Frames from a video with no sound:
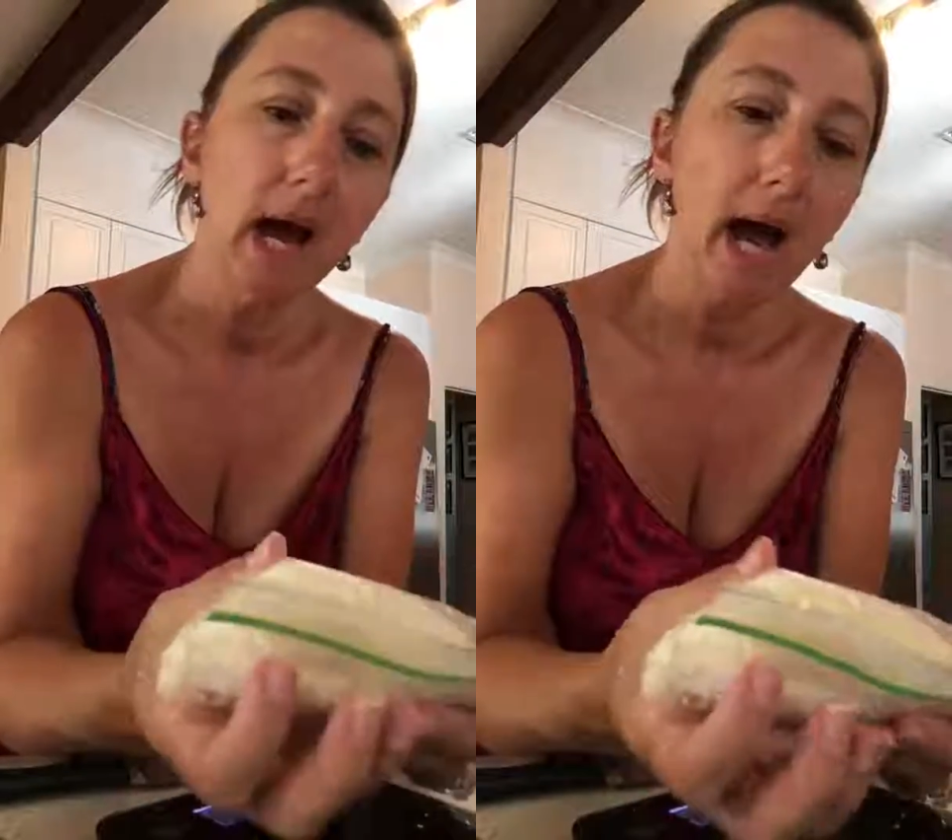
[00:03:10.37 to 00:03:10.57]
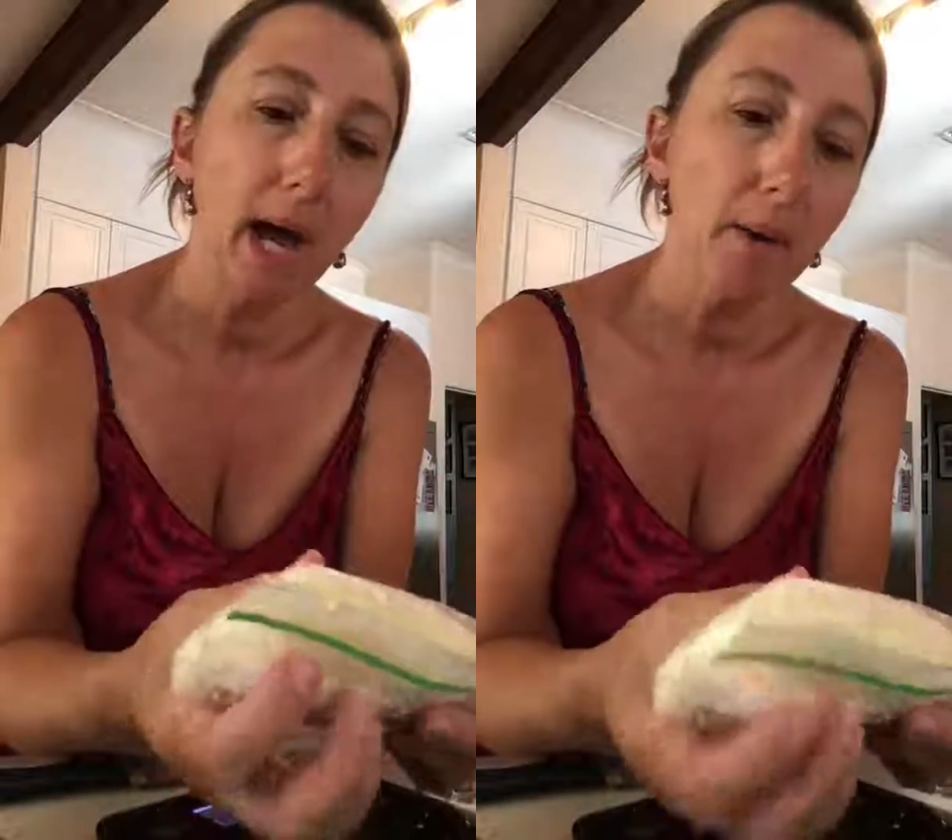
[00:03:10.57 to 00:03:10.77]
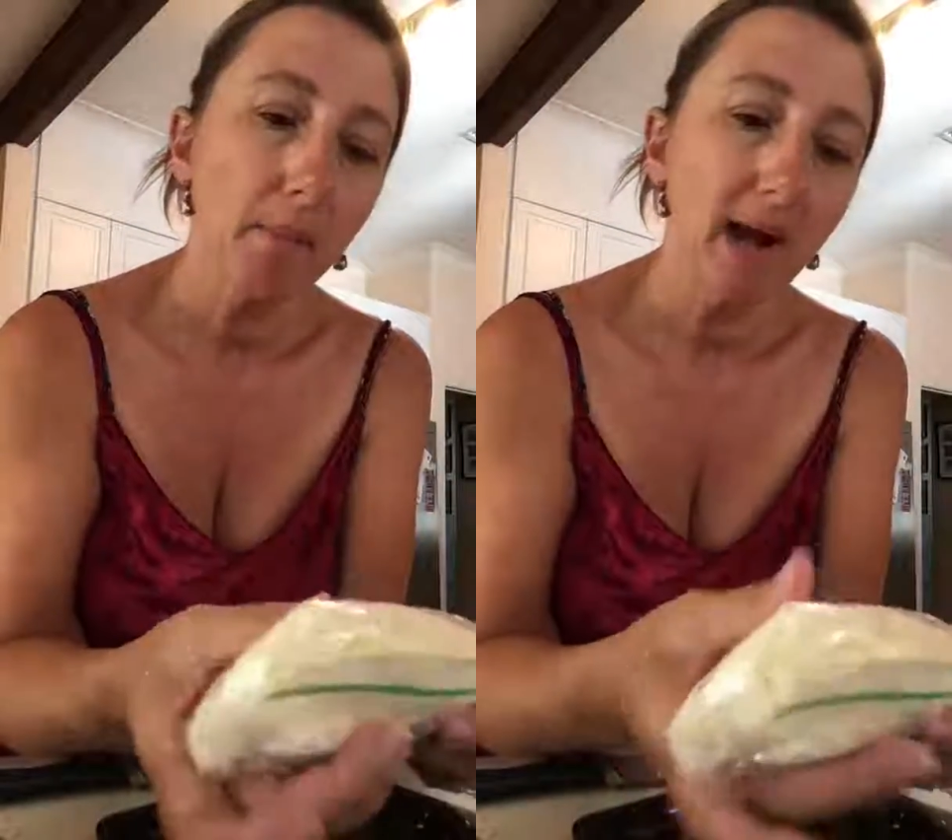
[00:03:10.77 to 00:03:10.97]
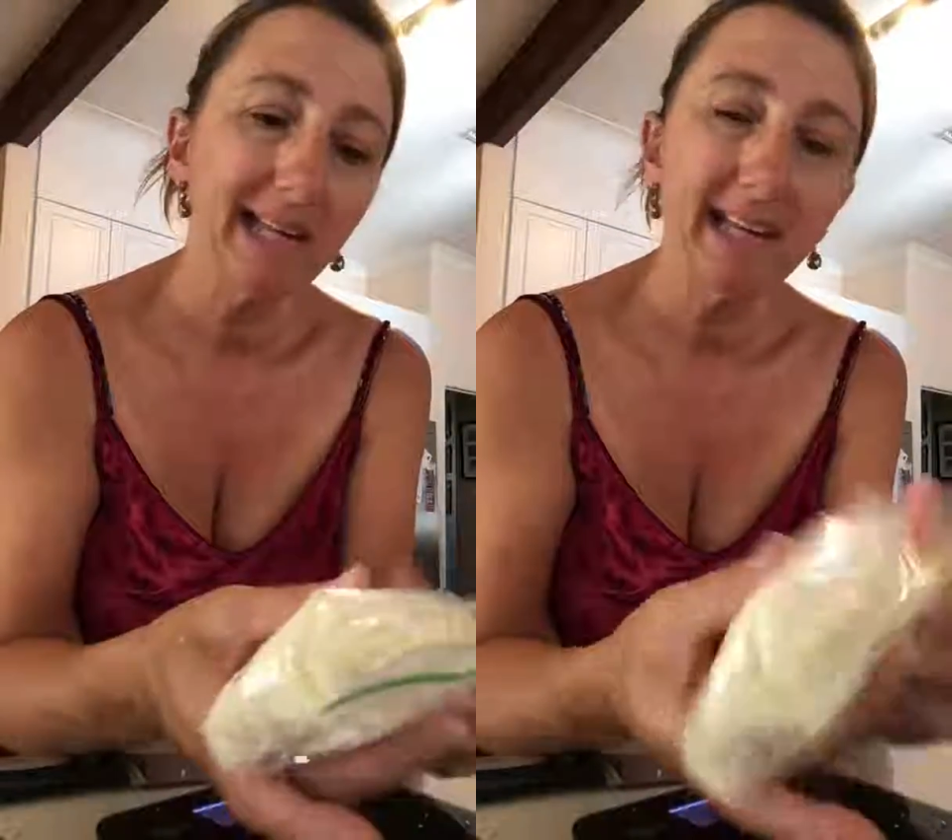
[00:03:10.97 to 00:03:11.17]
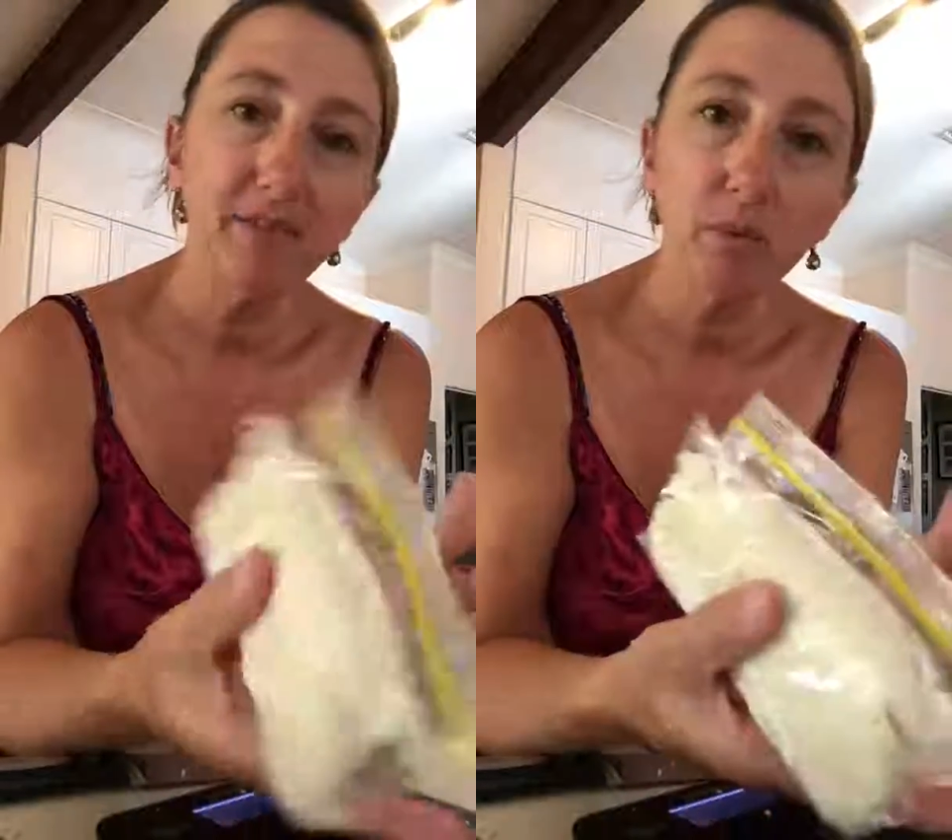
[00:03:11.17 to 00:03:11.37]
I
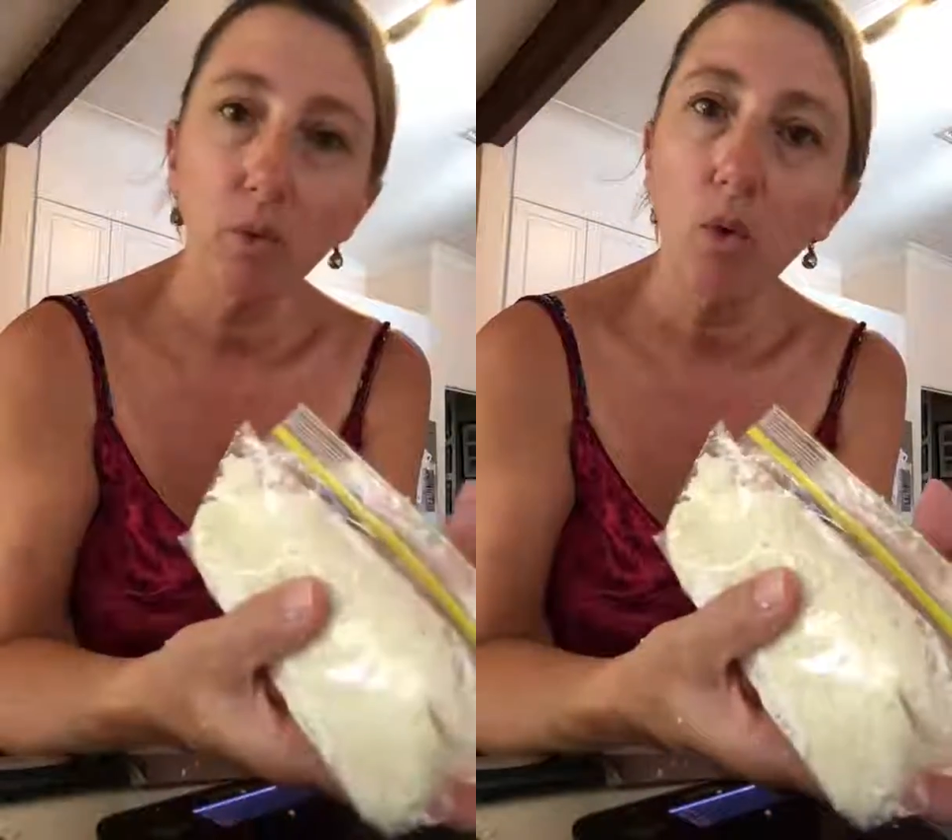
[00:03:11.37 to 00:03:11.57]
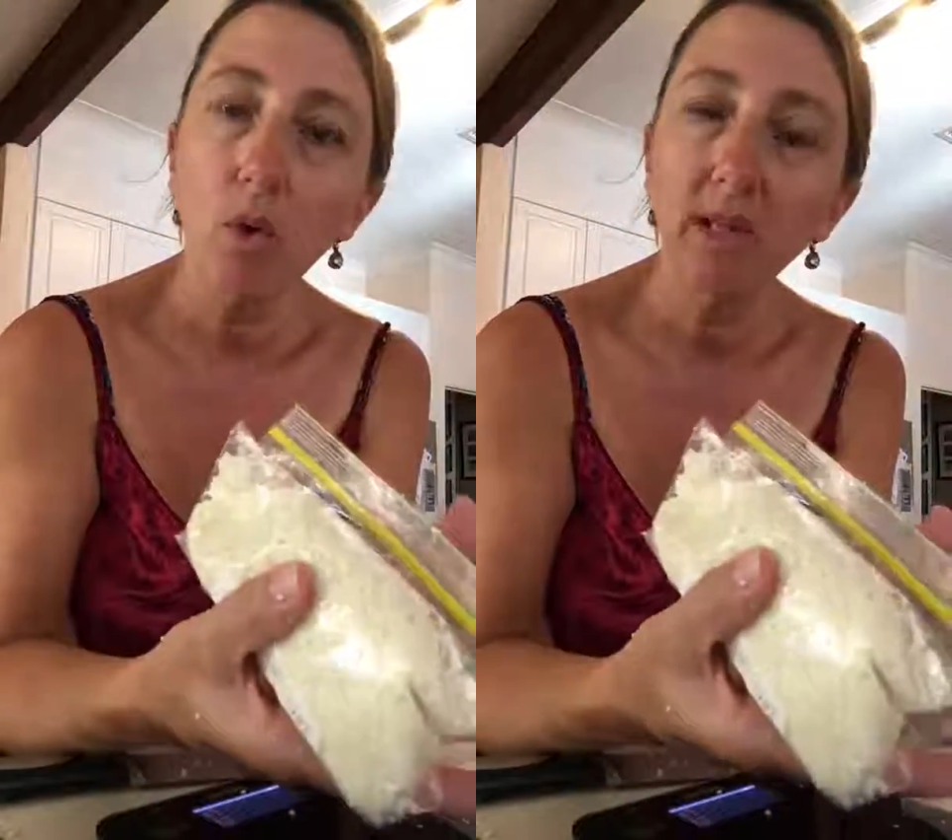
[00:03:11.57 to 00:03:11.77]
leave it raw,